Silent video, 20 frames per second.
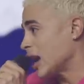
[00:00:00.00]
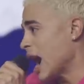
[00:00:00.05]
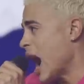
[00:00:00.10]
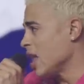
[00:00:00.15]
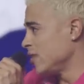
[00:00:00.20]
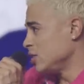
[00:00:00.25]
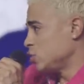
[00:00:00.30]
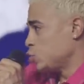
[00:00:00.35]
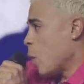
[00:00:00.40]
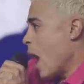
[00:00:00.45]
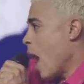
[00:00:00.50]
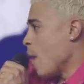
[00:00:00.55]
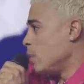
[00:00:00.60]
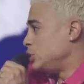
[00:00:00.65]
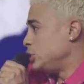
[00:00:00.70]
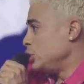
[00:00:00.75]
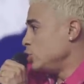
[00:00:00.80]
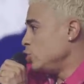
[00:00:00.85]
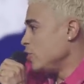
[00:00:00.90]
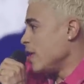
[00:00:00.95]
go to college?
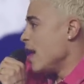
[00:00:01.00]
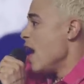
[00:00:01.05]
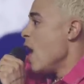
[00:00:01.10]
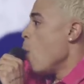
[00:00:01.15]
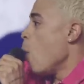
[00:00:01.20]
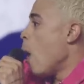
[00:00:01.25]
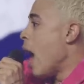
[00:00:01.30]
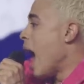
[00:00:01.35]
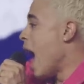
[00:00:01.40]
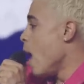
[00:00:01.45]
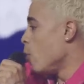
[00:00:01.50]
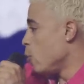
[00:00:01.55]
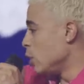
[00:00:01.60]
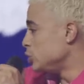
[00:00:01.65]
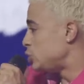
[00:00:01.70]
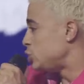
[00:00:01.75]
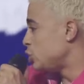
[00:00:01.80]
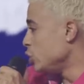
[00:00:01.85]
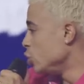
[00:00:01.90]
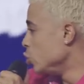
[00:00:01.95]
Why would you do that? Why
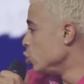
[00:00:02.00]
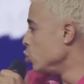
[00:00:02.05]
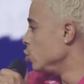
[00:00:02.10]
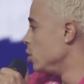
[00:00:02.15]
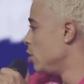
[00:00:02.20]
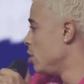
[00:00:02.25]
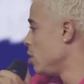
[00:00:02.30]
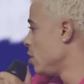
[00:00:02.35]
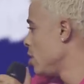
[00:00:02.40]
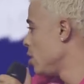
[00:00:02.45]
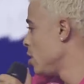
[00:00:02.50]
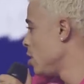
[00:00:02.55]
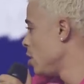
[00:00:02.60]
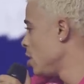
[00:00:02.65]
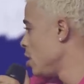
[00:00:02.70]
would you?